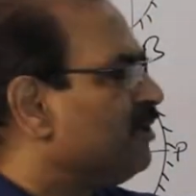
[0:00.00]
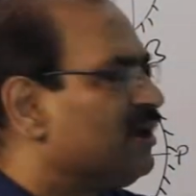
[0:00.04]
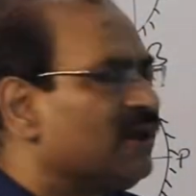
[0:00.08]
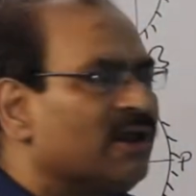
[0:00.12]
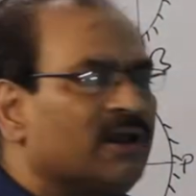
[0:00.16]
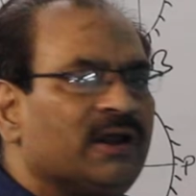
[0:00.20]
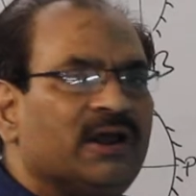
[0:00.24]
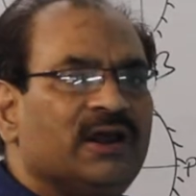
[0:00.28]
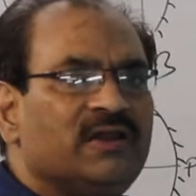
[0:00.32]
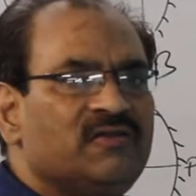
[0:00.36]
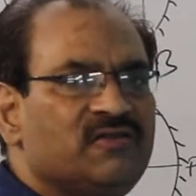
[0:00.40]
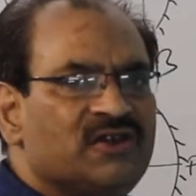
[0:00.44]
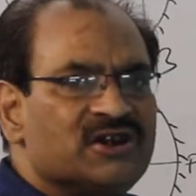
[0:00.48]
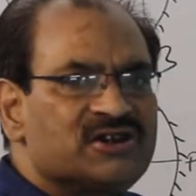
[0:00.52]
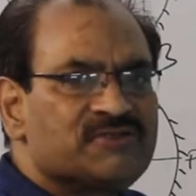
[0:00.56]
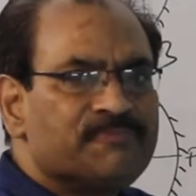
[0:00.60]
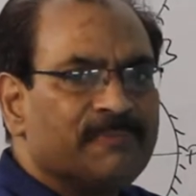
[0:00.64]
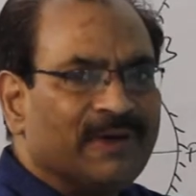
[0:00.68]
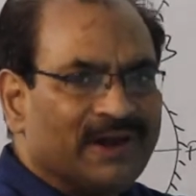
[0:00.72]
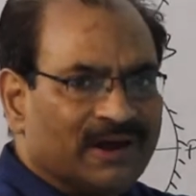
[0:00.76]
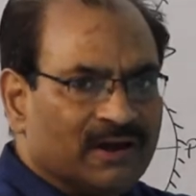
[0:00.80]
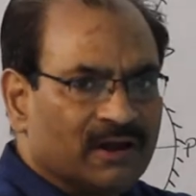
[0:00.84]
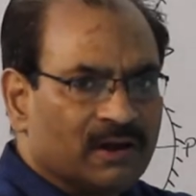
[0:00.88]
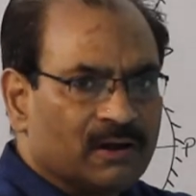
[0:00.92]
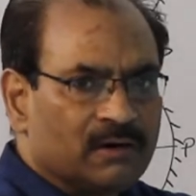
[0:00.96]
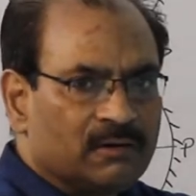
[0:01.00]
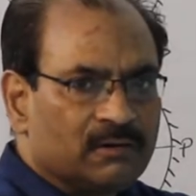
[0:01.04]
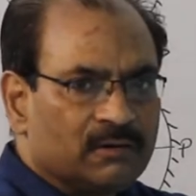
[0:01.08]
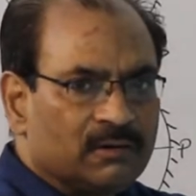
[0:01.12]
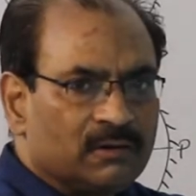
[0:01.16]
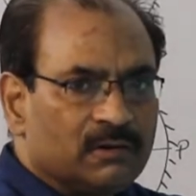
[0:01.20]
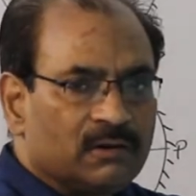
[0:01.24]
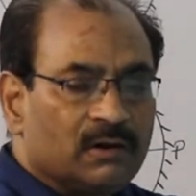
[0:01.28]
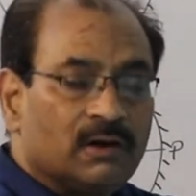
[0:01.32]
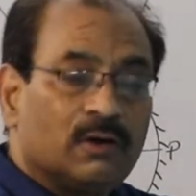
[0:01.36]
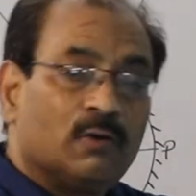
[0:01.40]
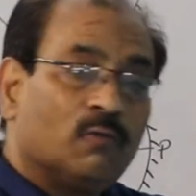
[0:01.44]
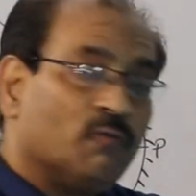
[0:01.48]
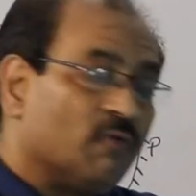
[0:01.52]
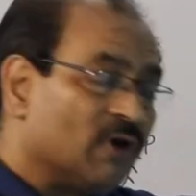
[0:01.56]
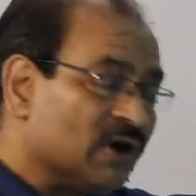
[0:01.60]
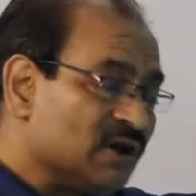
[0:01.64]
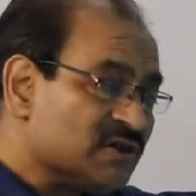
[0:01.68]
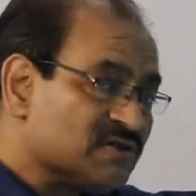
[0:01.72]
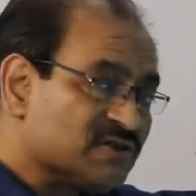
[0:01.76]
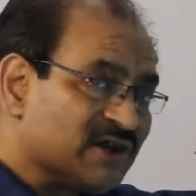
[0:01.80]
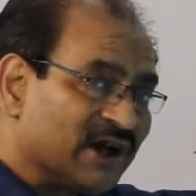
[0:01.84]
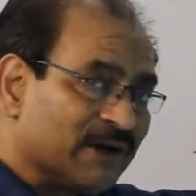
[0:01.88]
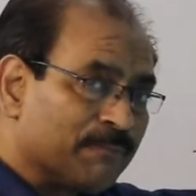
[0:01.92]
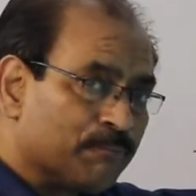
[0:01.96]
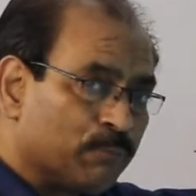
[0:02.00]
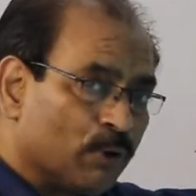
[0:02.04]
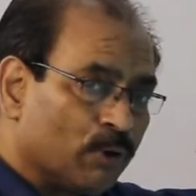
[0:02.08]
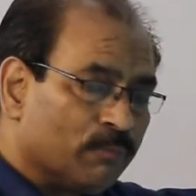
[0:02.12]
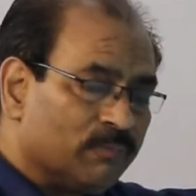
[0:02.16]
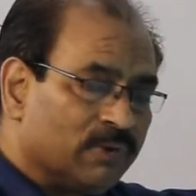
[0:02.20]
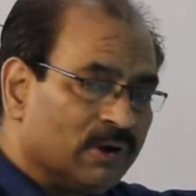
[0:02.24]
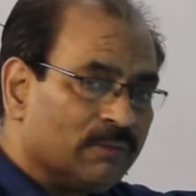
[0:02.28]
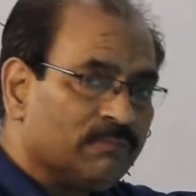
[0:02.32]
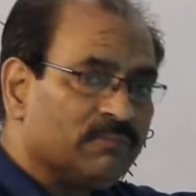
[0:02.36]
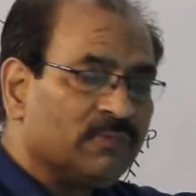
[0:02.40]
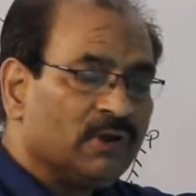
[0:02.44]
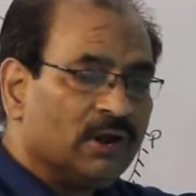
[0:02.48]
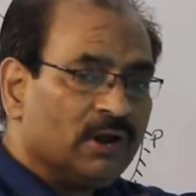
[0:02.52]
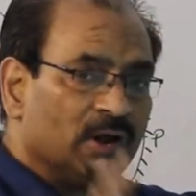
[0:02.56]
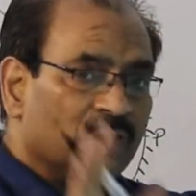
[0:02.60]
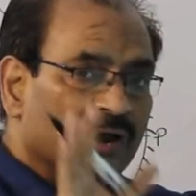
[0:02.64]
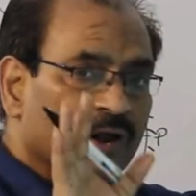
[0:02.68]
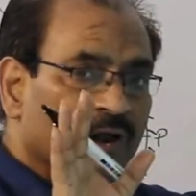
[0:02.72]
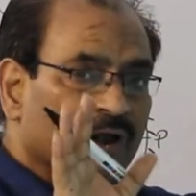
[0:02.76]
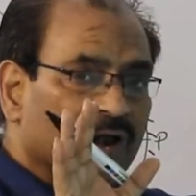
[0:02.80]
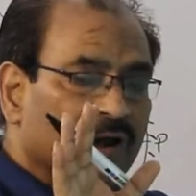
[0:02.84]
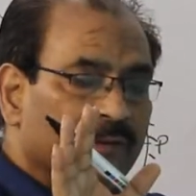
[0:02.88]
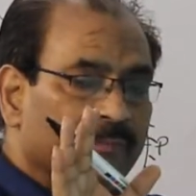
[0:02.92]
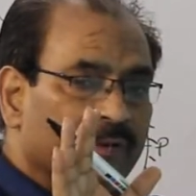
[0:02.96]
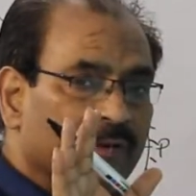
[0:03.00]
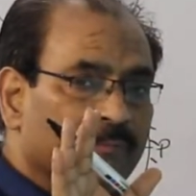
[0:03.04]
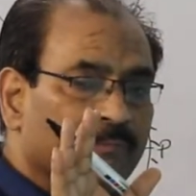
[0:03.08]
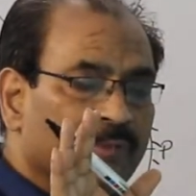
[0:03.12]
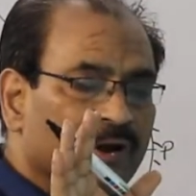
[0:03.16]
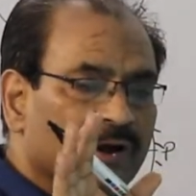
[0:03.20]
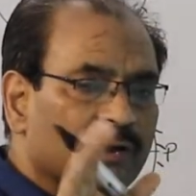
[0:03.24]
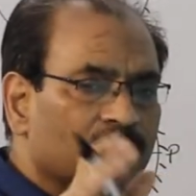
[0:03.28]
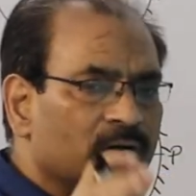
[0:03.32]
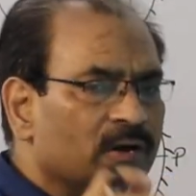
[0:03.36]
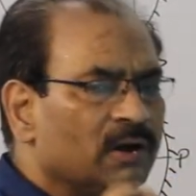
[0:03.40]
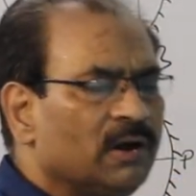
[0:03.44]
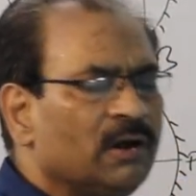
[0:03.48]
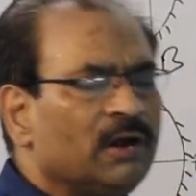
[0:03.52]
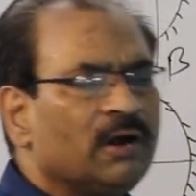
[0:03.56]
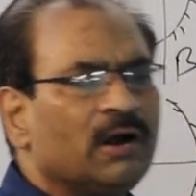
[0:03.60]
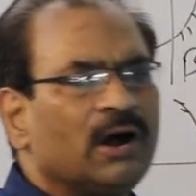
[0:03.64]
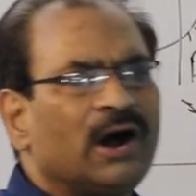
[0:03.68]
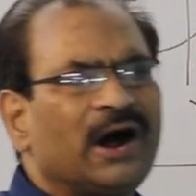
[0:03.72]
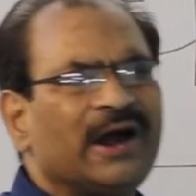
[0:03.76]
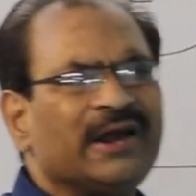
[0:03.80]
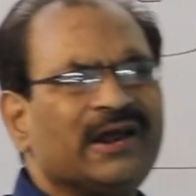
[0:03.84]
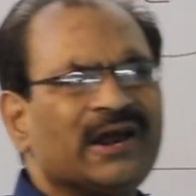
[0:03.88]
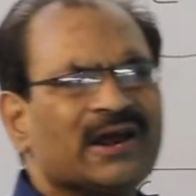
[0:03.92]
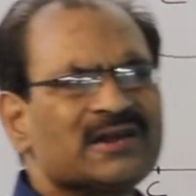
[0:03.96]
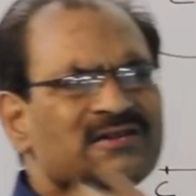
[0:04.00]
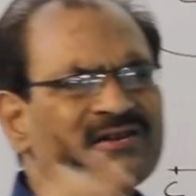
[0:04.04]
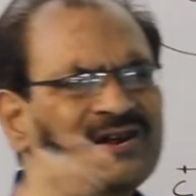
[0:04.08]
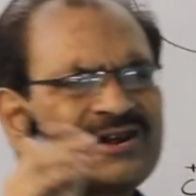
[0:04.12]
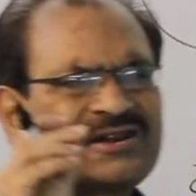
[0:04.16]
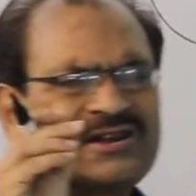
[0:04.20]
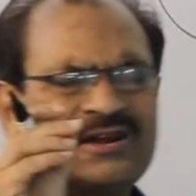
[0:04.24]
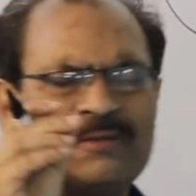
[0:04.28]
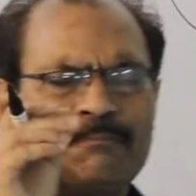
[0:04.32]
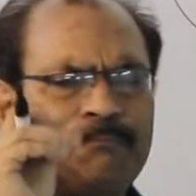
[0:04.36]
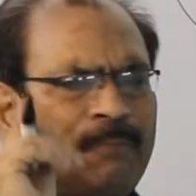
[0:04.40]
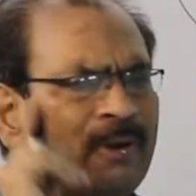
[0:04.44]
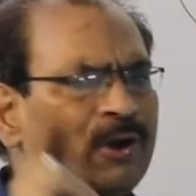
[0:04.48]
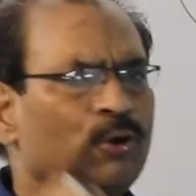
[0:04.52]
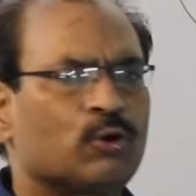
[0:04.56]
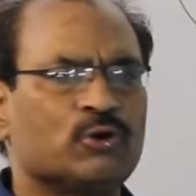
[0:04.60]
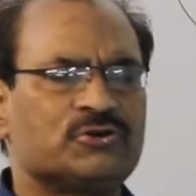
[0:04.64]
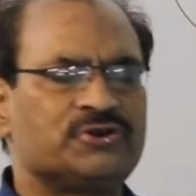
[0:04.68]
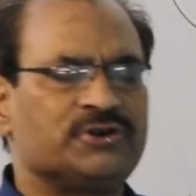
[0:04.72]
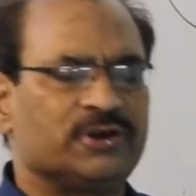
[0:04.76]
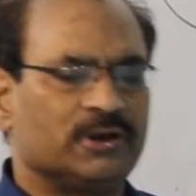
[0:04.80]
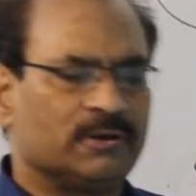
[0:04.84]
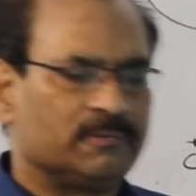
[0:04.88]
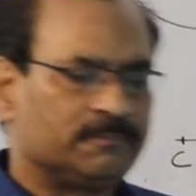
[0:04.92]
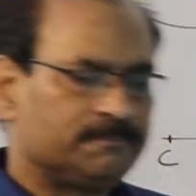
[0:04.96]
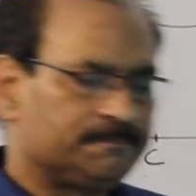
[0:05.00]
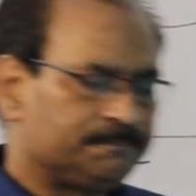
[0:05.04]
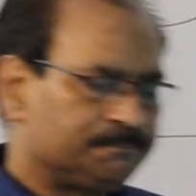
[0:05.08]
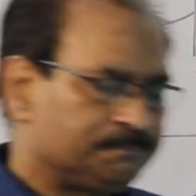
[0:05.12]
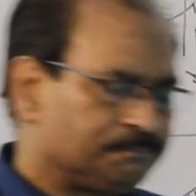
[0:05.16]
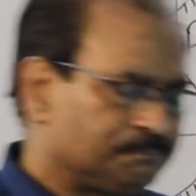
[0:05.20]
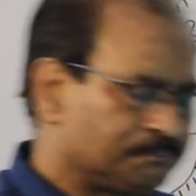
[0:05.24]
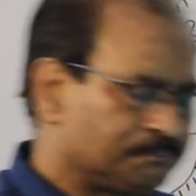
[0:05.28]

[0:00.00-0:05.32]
mirror in this manner. What is that problem? Remember, I asked a simple question.